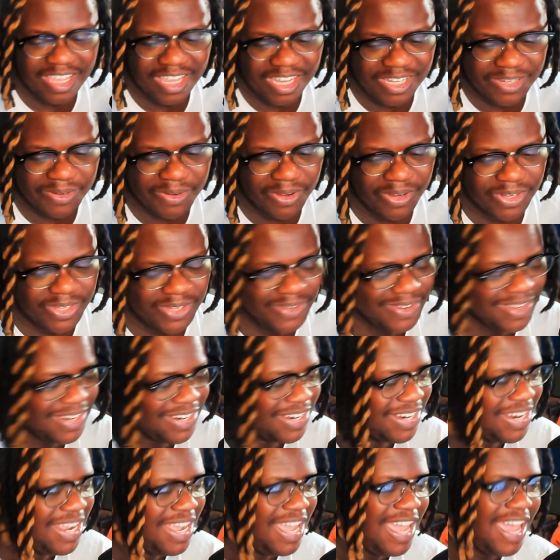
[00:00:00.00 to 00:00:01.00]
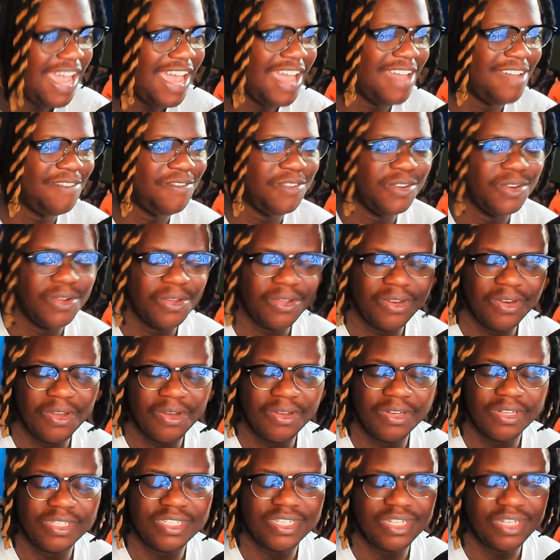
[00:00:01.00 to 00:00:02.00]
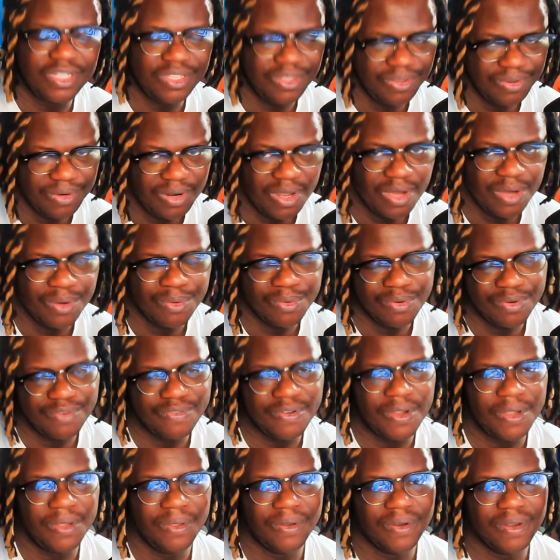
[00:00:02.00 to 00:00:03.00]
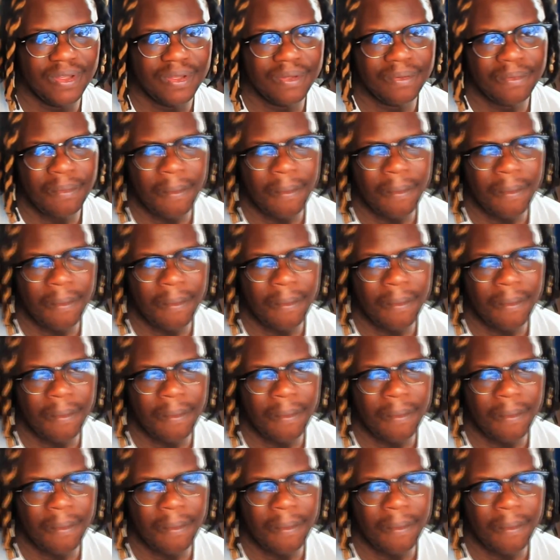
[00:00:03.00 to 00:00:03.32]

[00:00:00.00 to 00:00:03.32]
catch me on Twitter at if you know you know and it's something you know we're Frank you know.